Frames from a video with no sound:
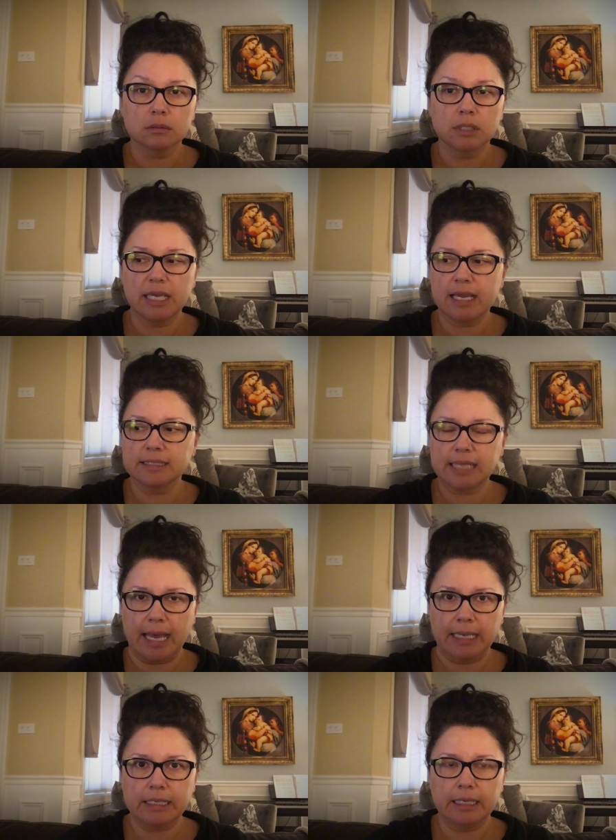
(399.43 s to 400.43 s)
the
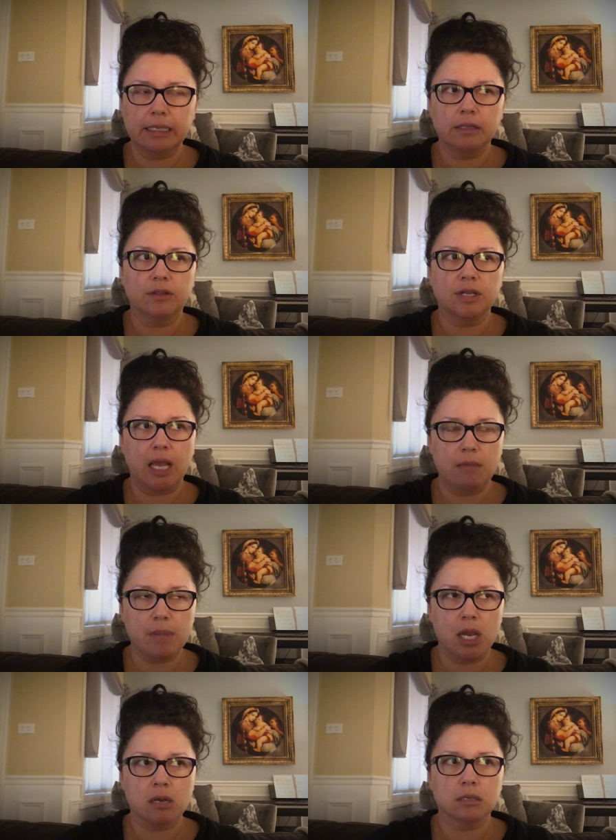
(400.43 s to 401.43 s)
anxiety, the
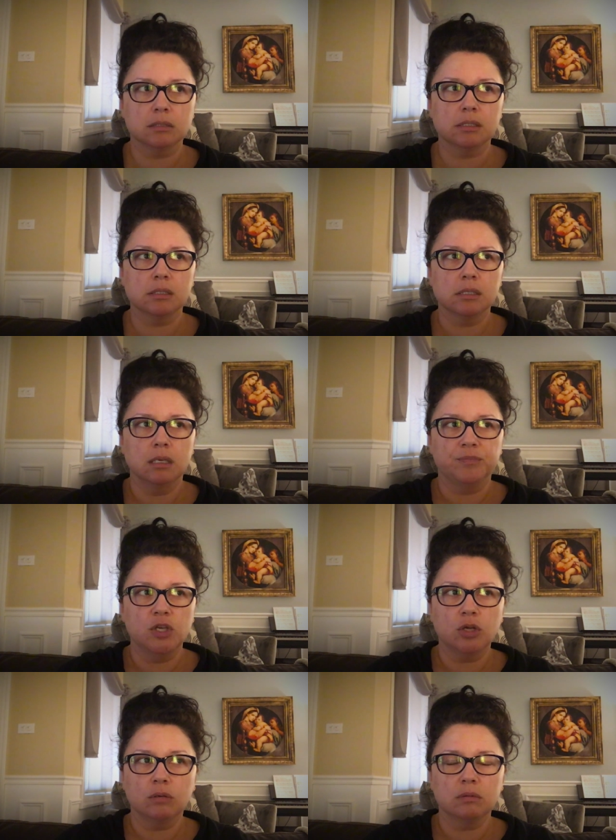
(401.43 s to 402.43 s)
nightmares,
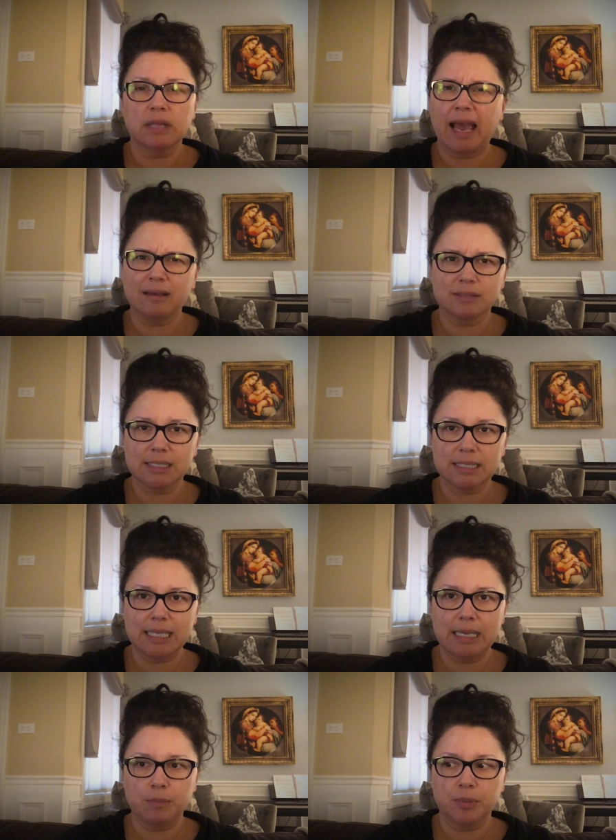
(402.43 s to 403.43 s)
you know, lack of
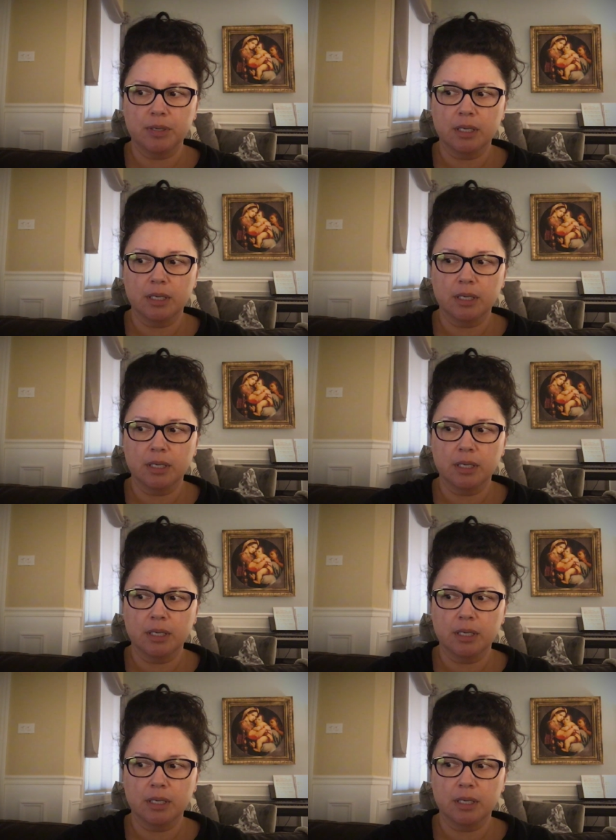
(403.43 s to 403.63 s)
sleep.